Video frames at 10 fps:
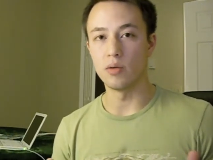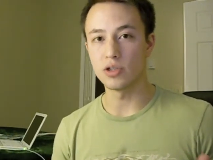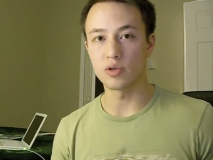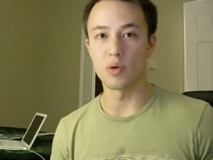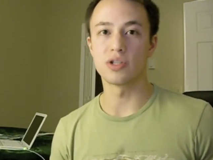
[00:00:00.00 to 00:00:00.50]

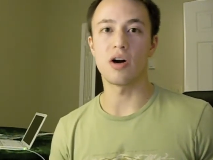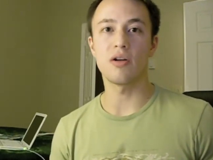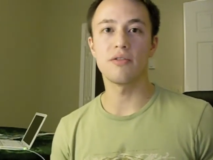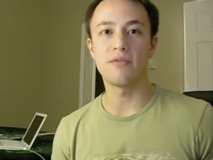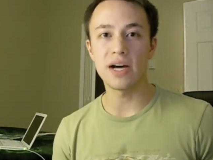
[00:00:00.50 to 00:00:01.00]
stores
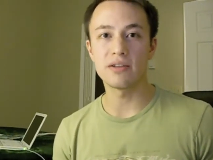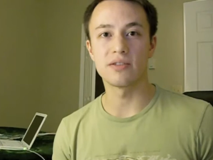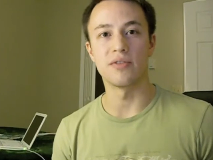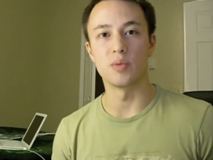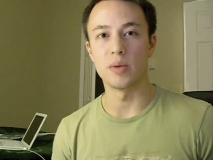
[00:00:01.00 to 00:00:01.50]
all the files
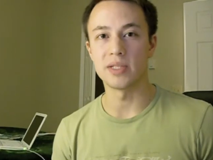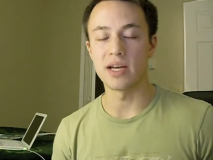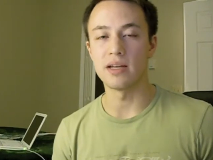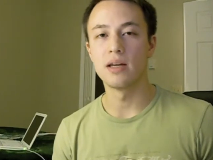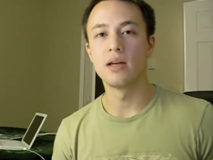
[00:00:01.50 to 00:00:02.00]
of your website.